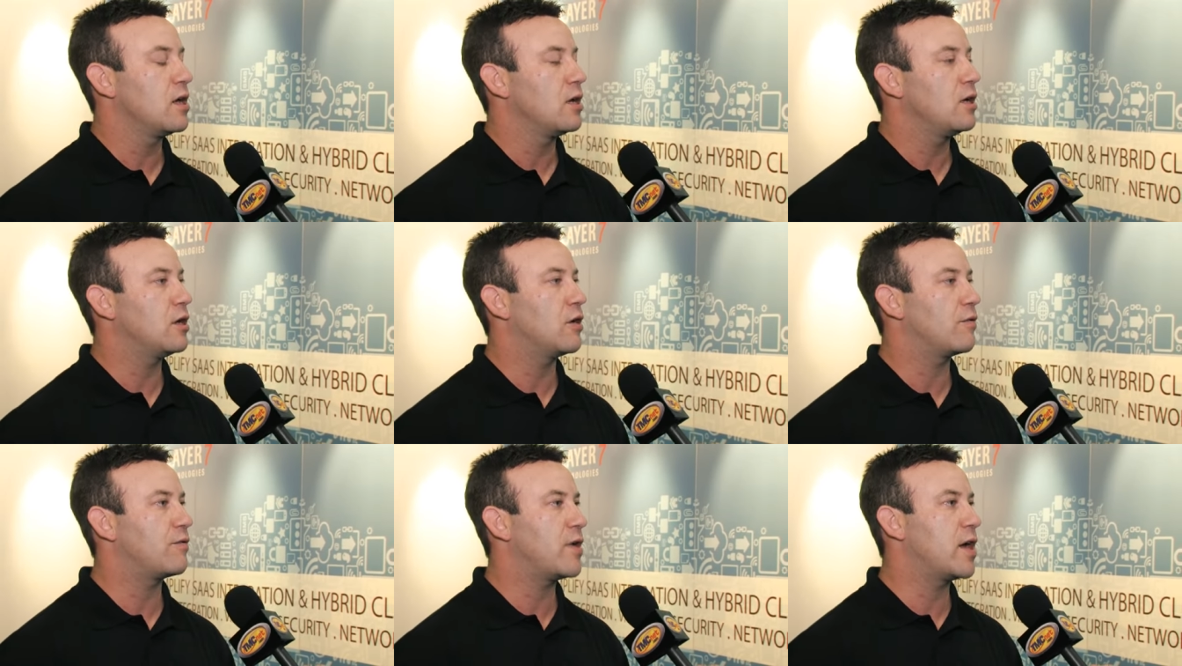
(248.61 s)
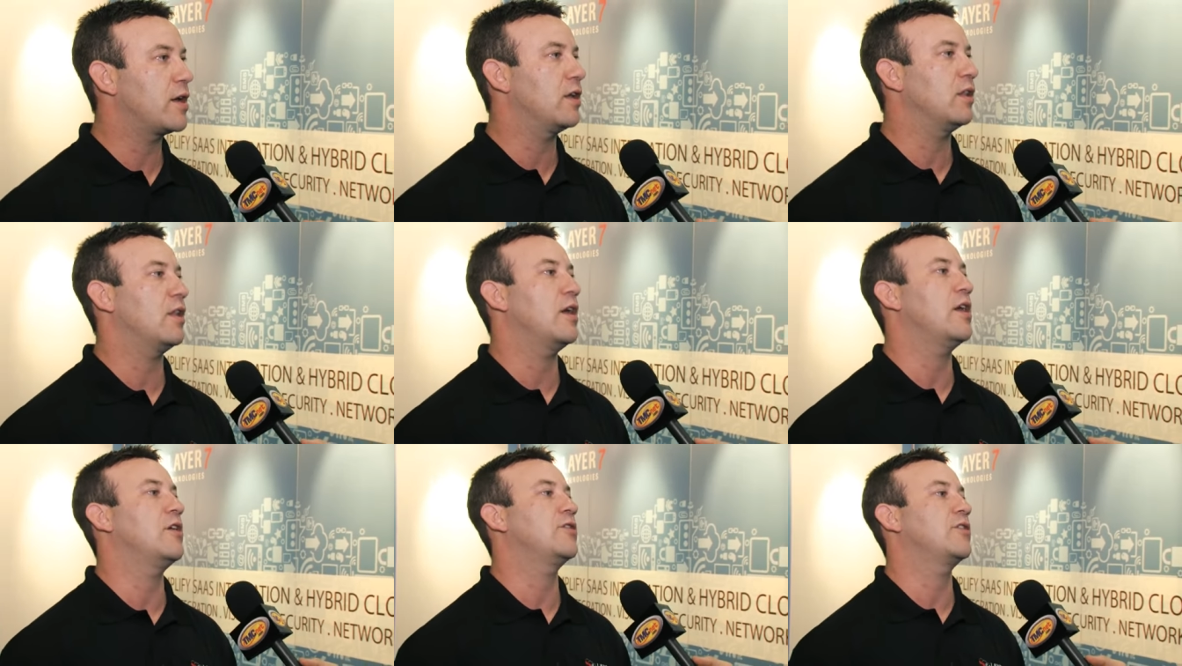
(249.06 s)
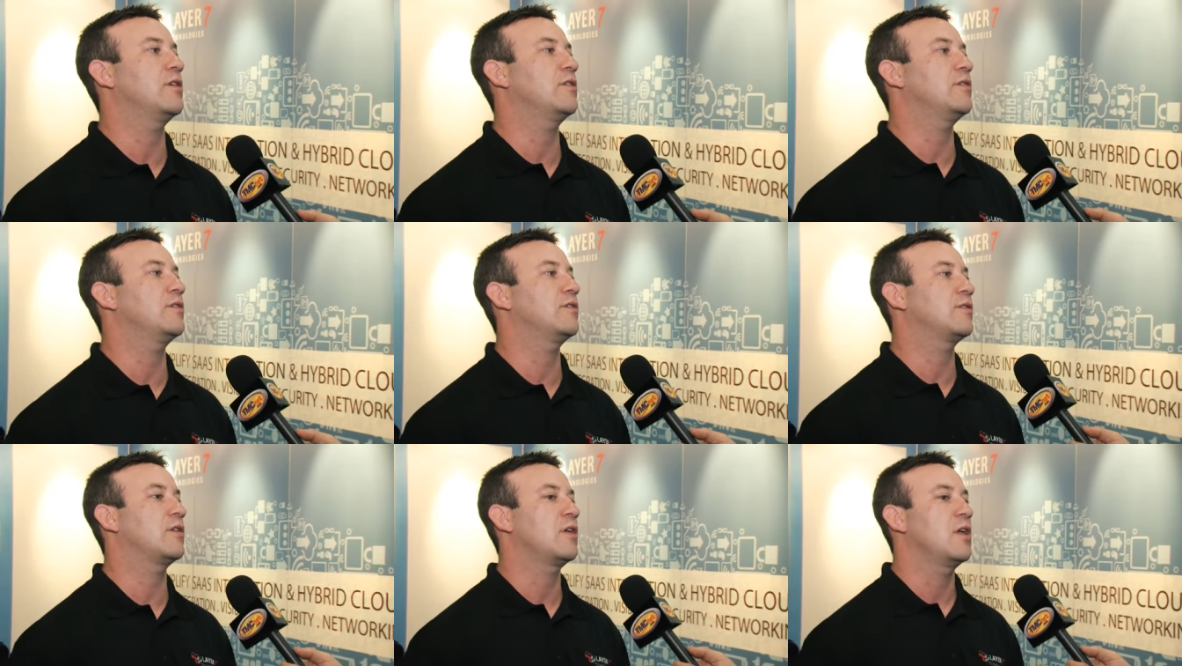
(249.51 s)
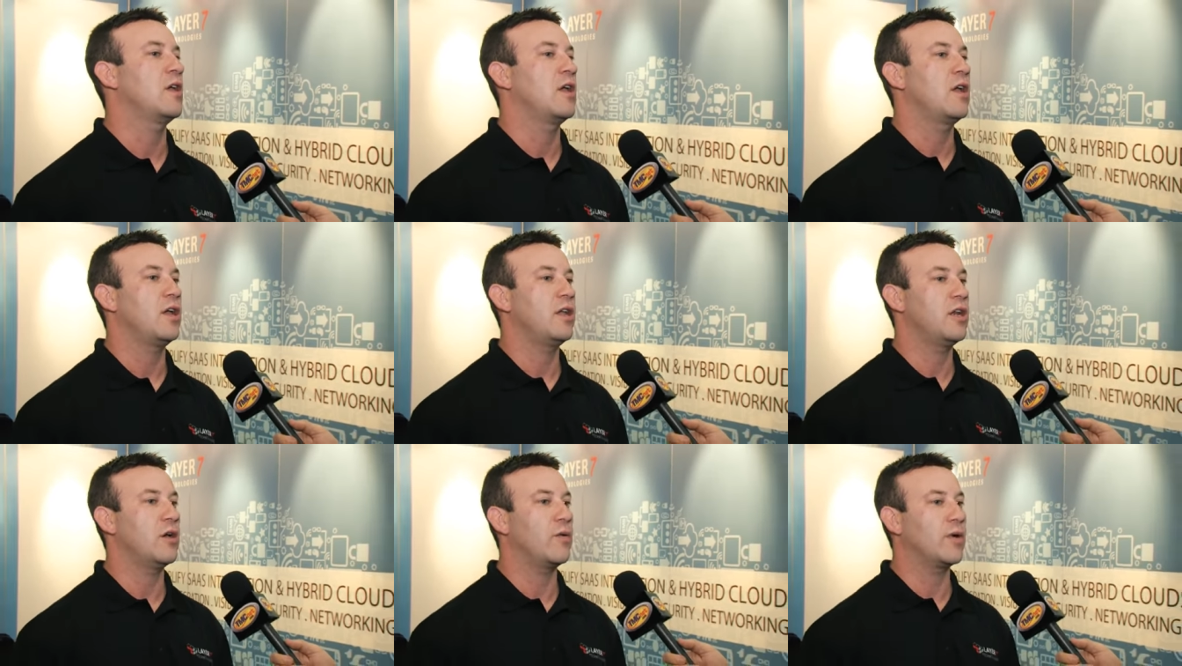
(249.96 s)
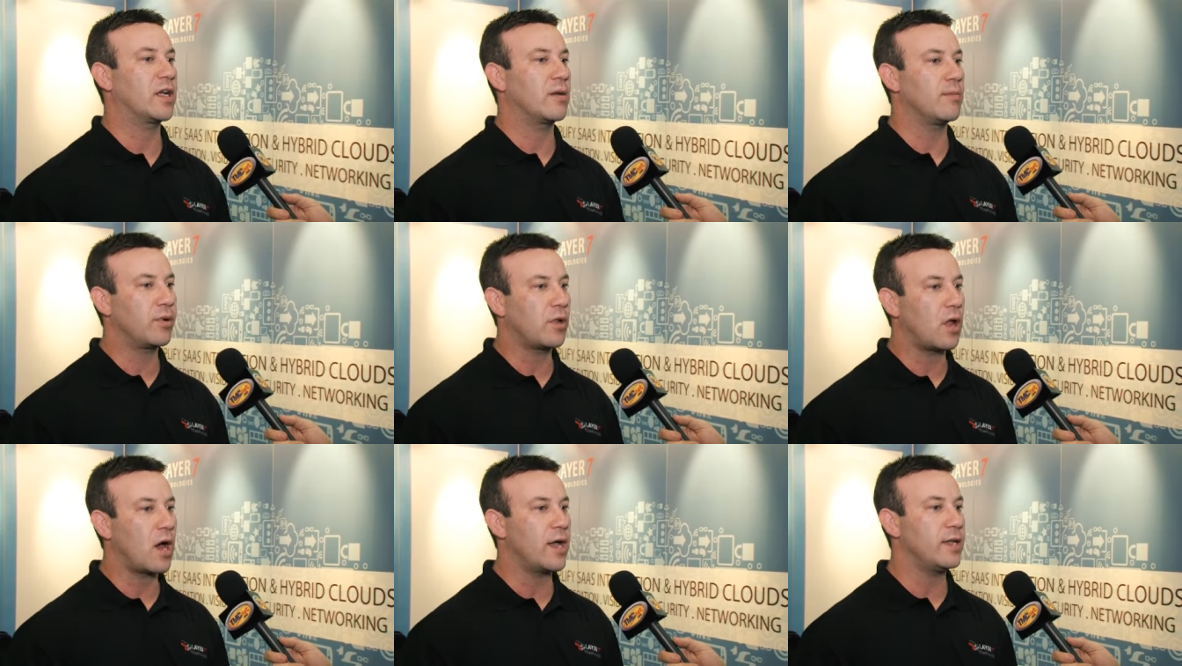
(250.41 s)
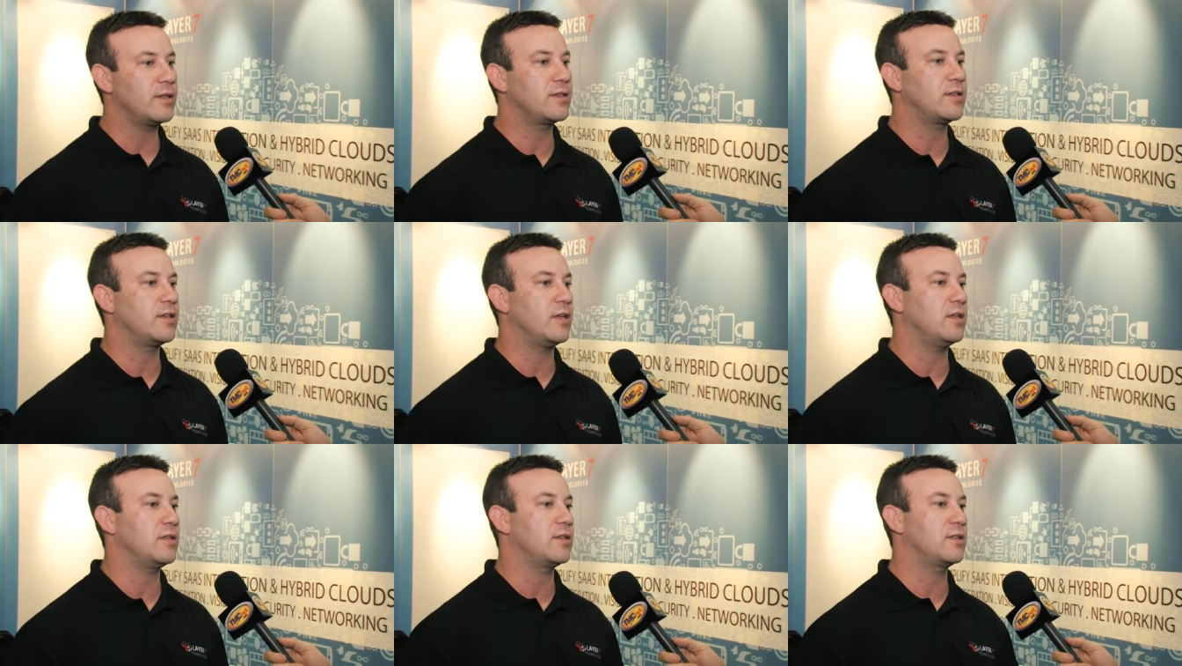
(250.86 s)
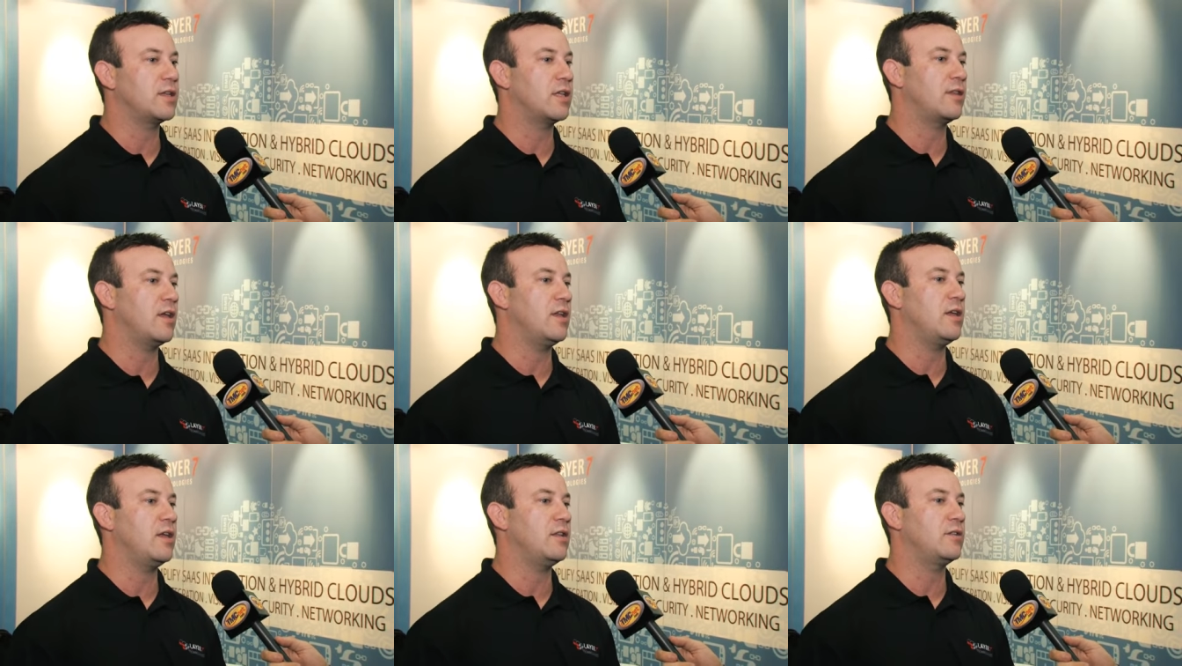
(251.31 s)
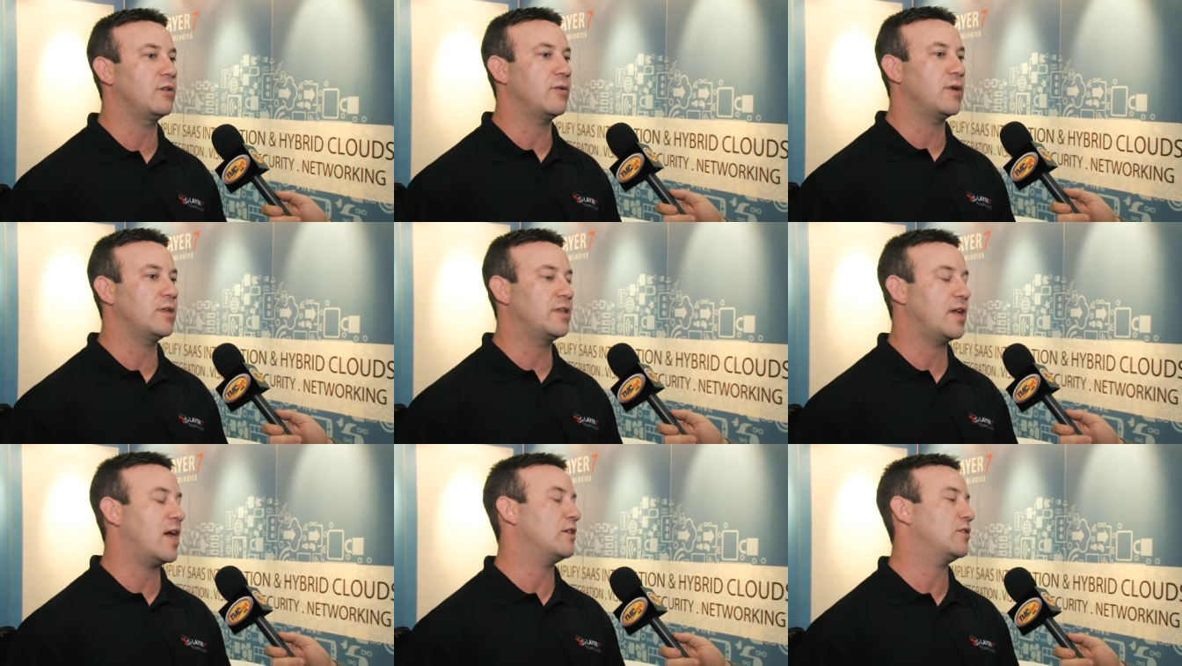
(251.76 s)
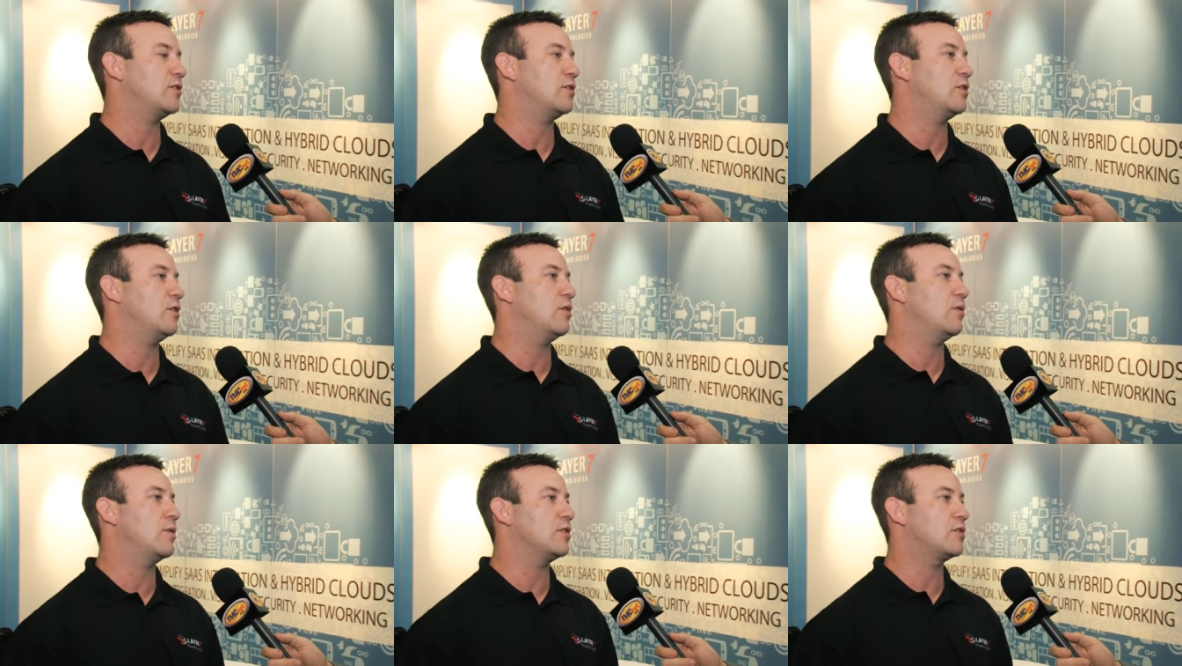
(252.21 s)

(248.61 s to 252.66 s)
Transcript: you know, regulations, you know, and compliances that they need to attest to.